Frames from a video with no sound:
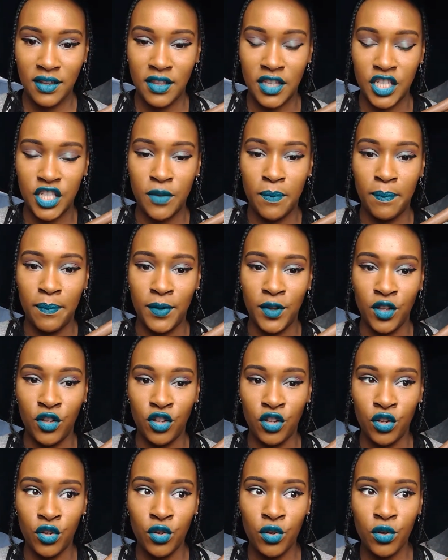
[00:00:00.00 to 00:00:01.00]
this
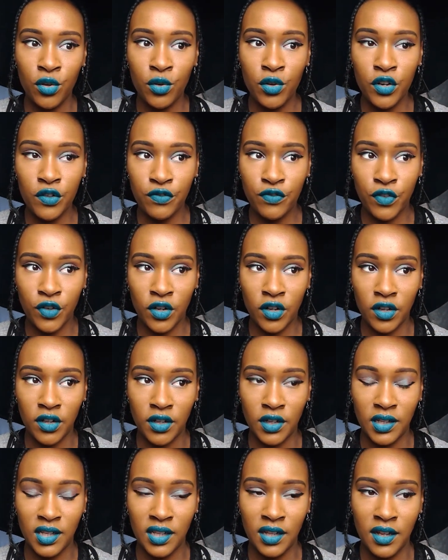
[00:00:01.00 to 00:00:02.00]

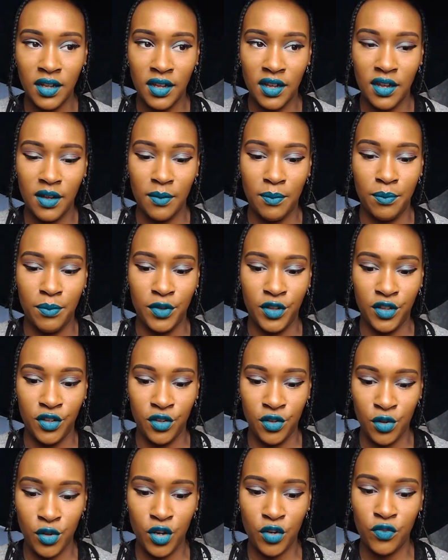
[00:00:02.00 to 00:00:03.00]
beautiful,
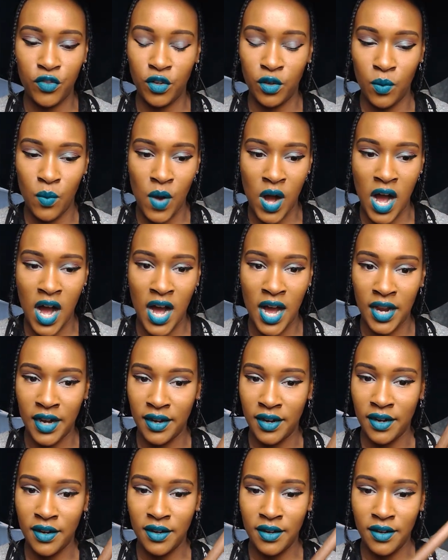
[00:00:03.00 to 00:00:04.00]
beautiful wand.